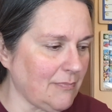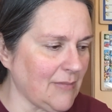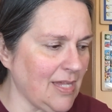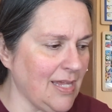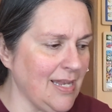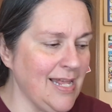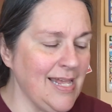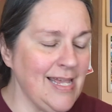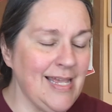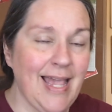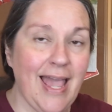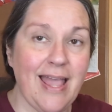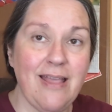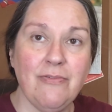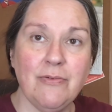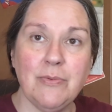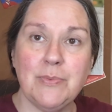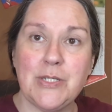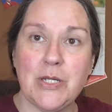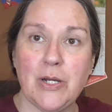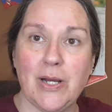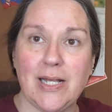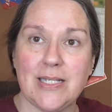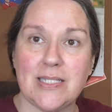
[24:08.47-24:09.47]
and he gave
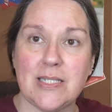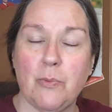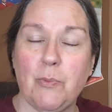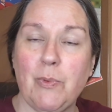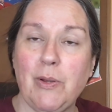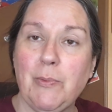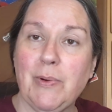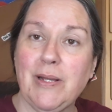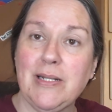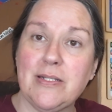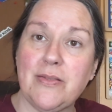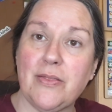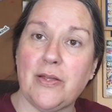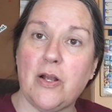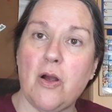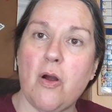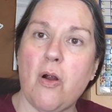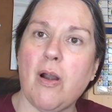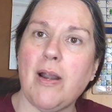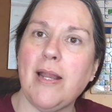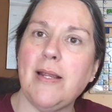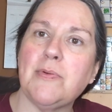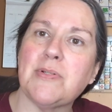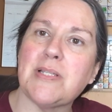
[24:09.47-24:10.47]
them to us, and we went to the
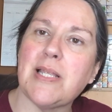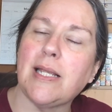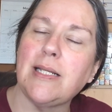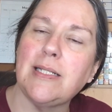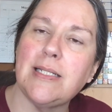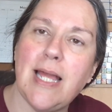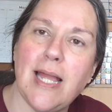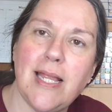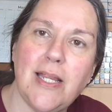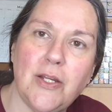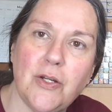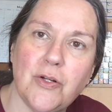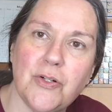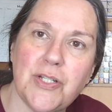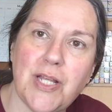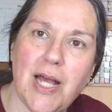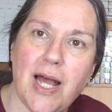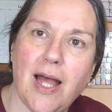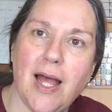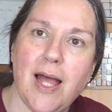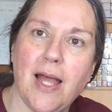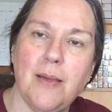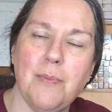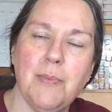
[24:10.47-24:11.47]
car. He was like, take your
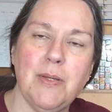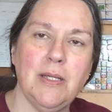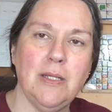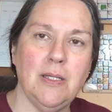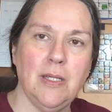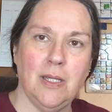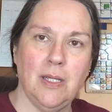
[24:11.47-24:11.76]
time.